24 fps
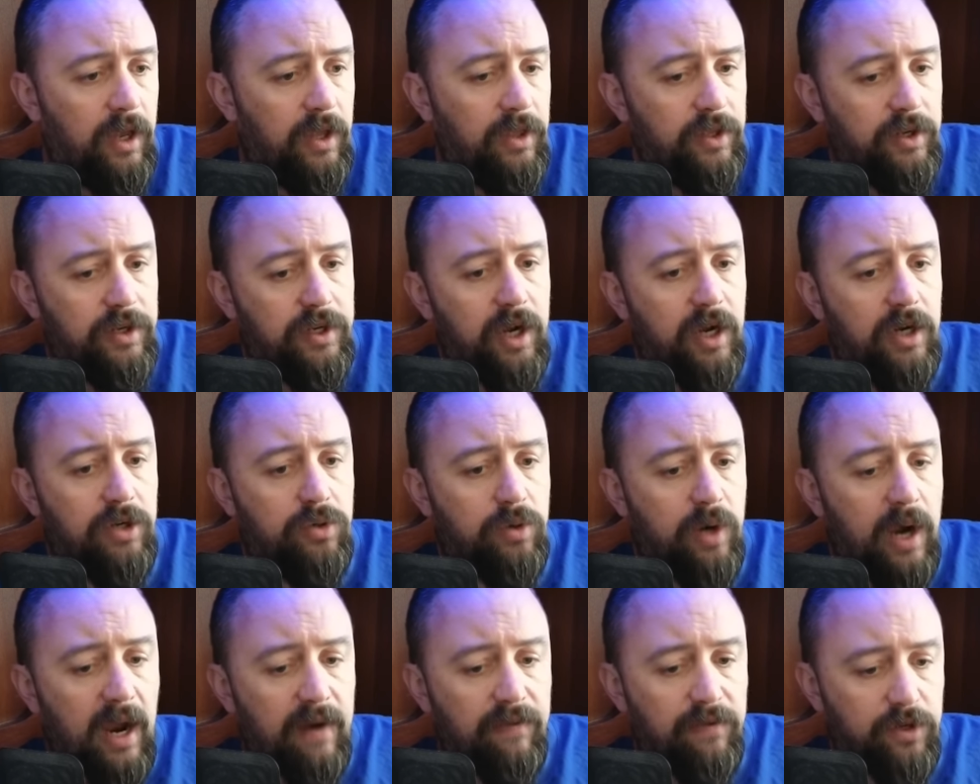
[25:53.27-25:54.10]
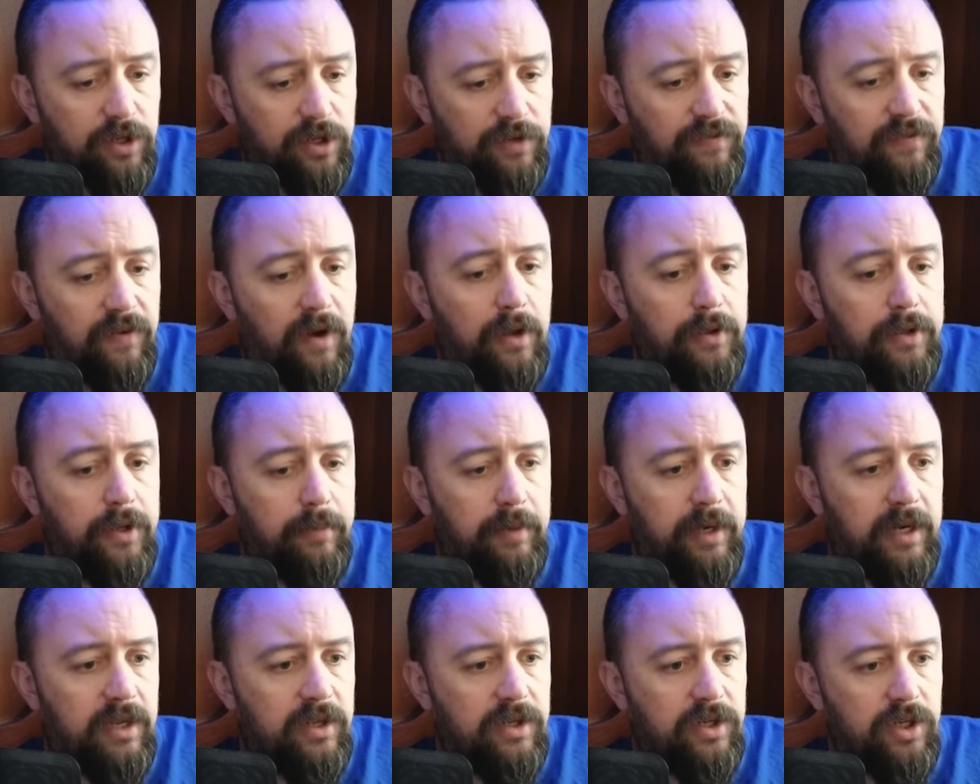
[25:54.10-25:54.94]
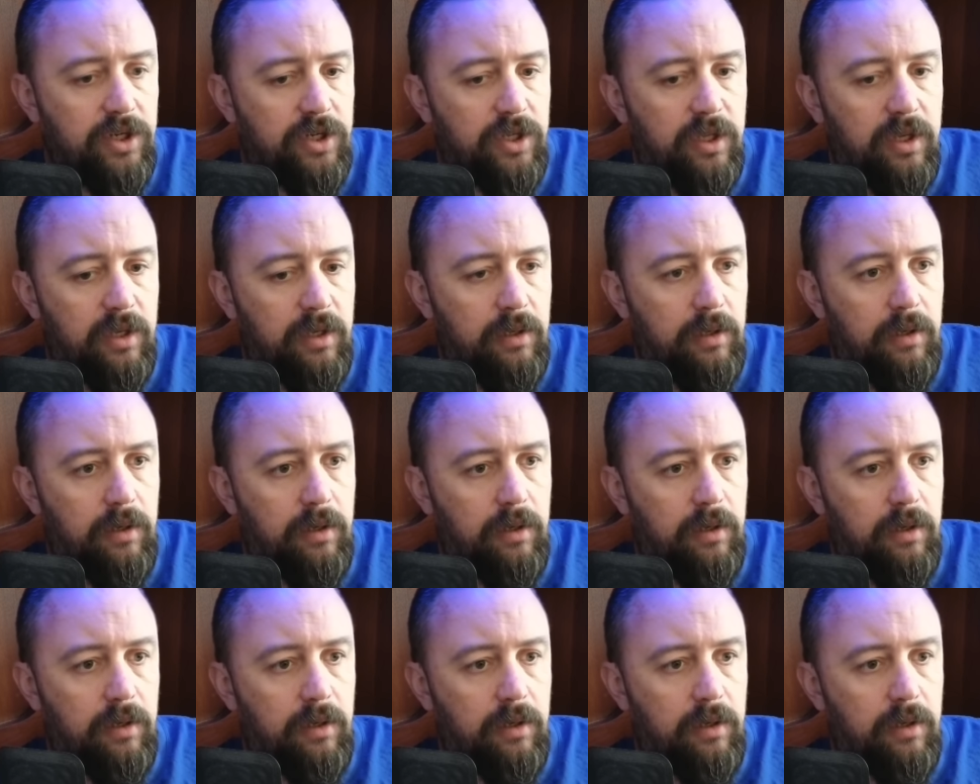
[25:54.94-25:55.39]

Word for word: the tug driver's fault i mean it's just that